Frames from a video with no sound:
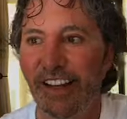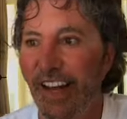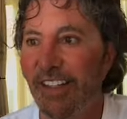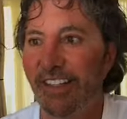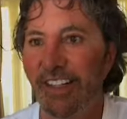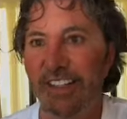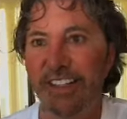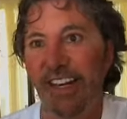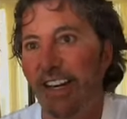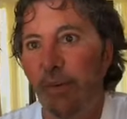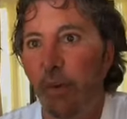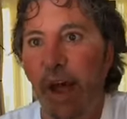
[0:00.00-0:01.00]
Get to
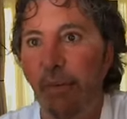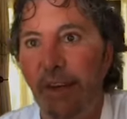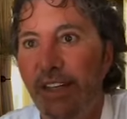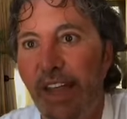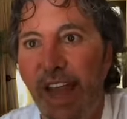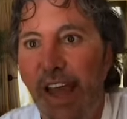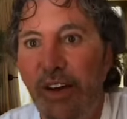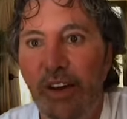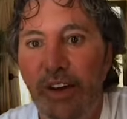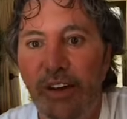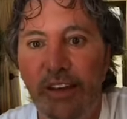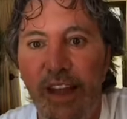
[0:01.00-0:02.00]
see you. I want to tell you, I
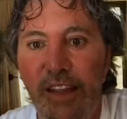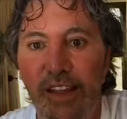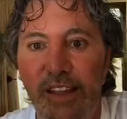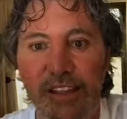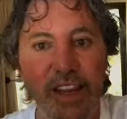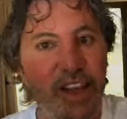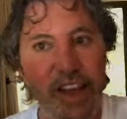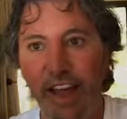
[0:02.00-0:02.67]
couldn't have done this.